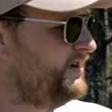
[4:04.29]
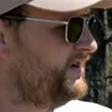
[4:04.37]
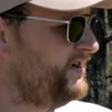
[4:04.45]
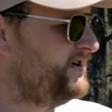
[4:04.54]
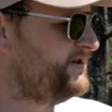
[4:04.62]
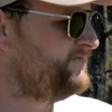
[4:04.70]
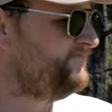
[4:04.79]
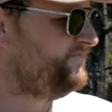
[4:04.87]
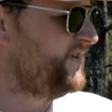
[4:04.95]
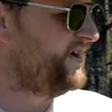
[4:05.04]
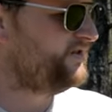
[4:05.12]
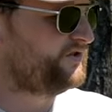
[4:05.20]
Um,
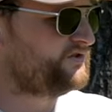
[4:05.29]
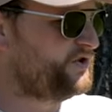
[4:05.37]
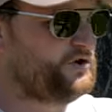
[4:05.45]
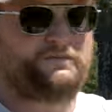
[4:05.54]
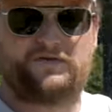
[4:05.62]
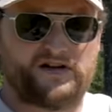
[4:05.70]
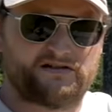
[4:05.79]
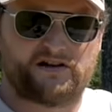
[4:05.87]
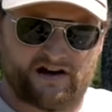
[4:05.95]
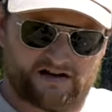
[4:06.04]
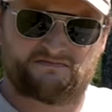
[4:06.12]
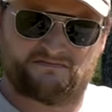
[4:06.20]
it is a tube feed
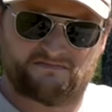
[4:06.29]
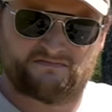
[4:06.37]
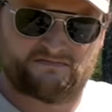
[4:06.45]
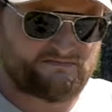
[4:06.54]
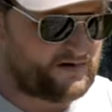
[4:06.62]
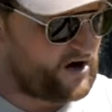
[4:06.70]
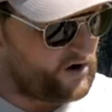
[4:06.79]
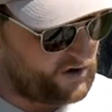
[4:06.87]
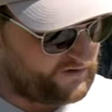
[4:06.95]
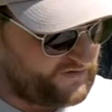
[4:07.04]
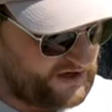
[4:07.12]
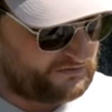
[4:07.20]
gun.
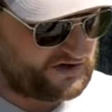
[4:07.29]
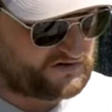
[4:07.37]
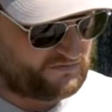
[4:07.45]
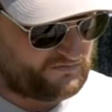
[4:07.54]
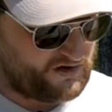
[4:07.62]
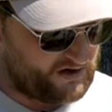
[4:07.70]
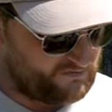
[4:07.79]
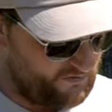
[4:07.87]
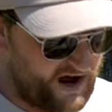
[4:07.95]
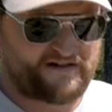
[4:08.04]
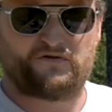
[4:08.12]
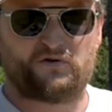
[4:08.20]
All of Henry's uh,
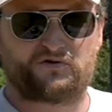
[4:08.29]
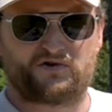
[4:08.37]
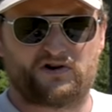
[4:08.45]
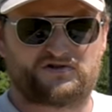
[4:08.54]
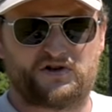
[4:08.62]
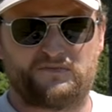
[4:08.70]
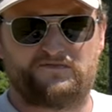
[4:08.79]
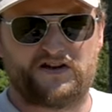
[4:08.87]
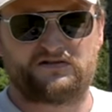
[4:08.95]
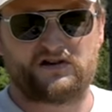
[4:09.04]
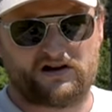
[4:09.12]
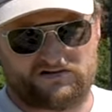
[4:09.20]
rifles are tube
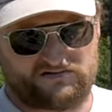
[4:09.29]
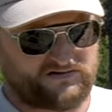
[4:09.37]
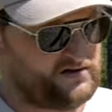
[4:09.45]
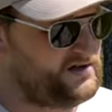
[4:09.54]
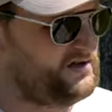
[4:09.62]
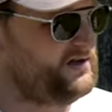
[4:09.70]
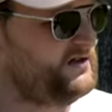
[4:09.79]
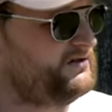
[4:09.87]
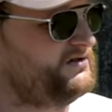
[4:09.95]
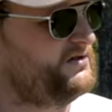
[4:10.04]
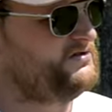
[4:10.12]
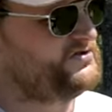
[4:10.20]
feed guns.
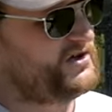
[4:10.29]
So you just